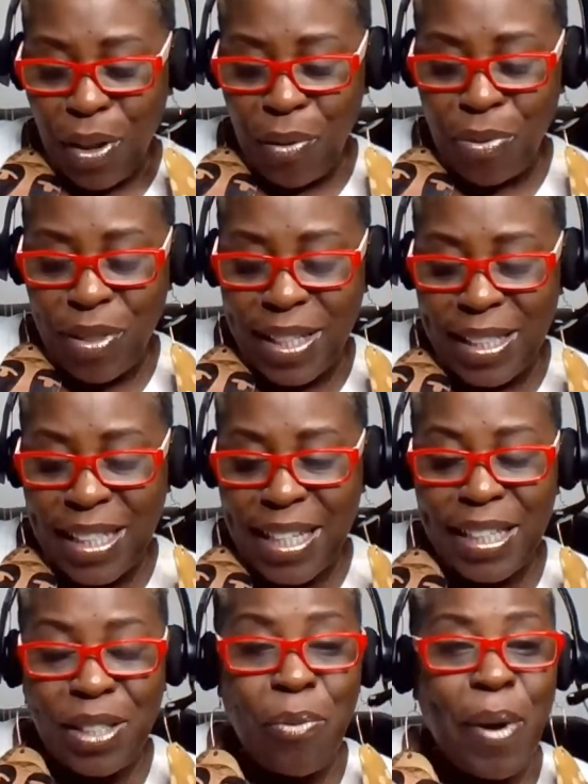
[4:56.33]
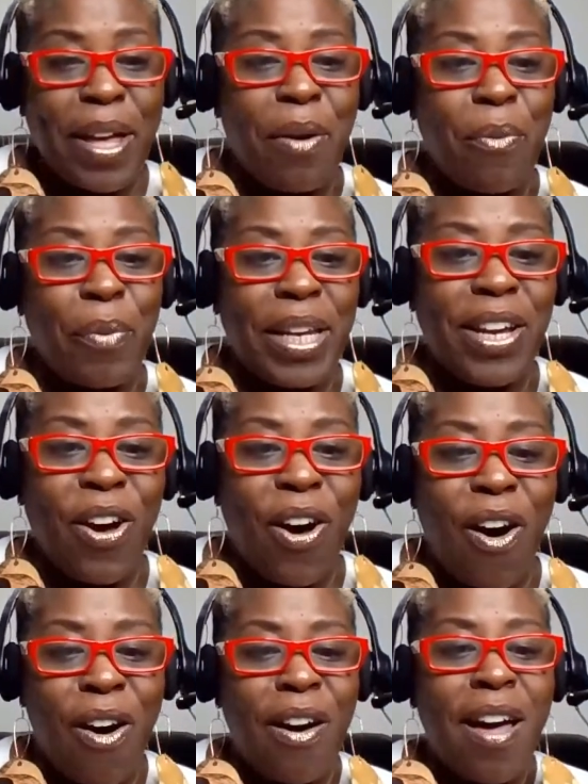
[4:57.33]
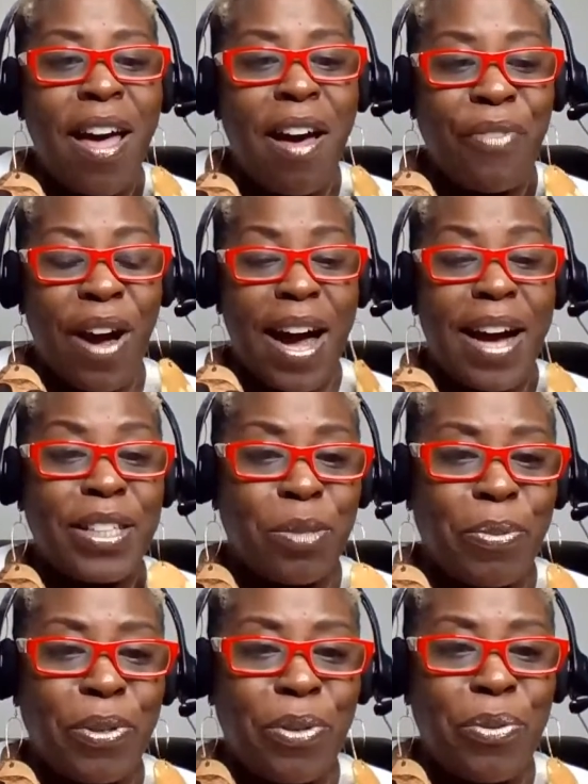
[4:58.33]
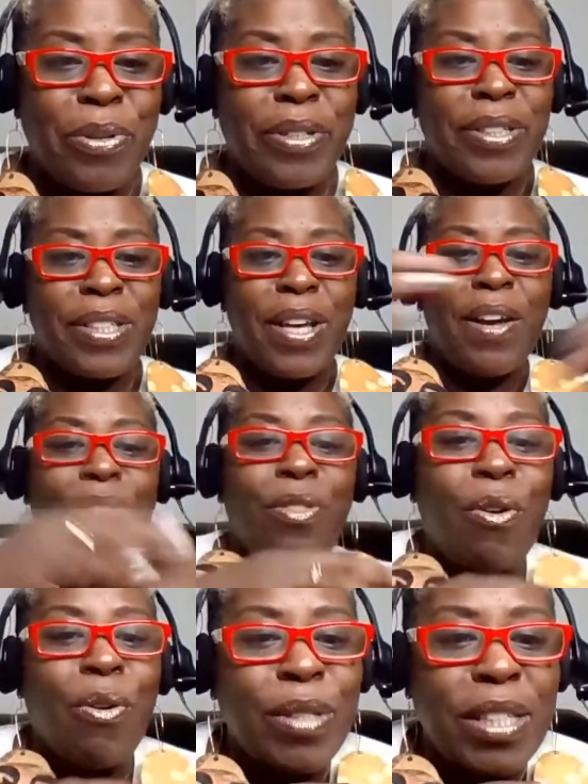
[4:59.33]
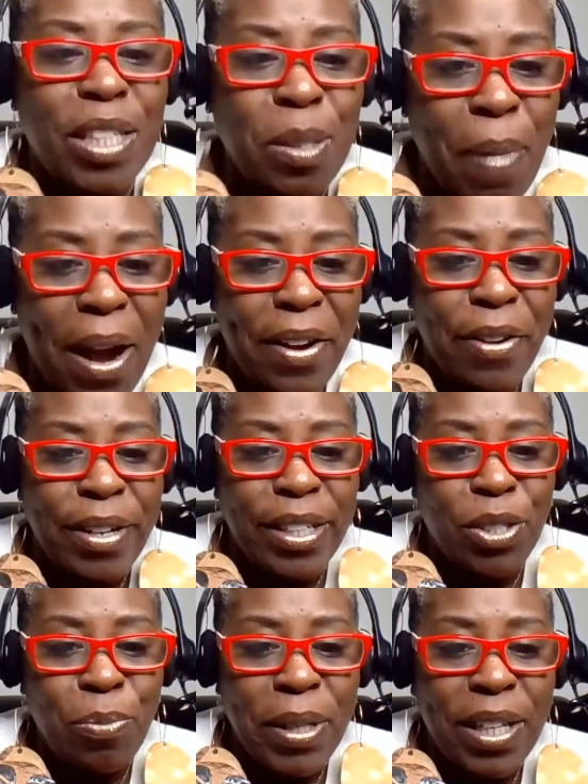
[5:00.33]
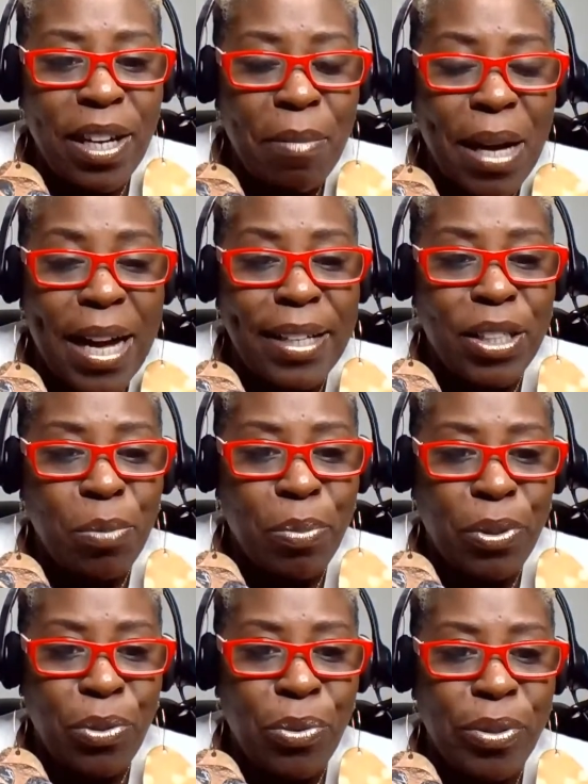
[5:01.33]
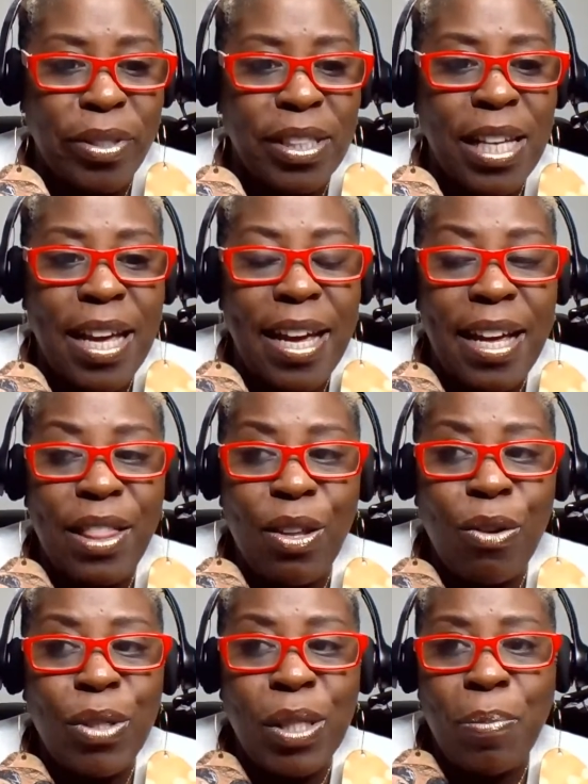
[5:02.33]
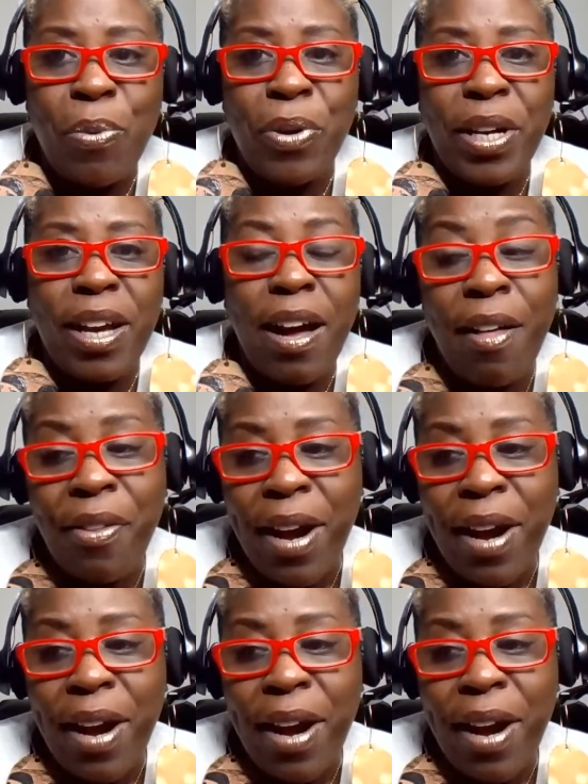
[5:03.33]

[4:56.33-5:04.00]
This is the Wake Up Winning Call for entrepreneurs, those aspiring to become entrepreneurs, and those supporting other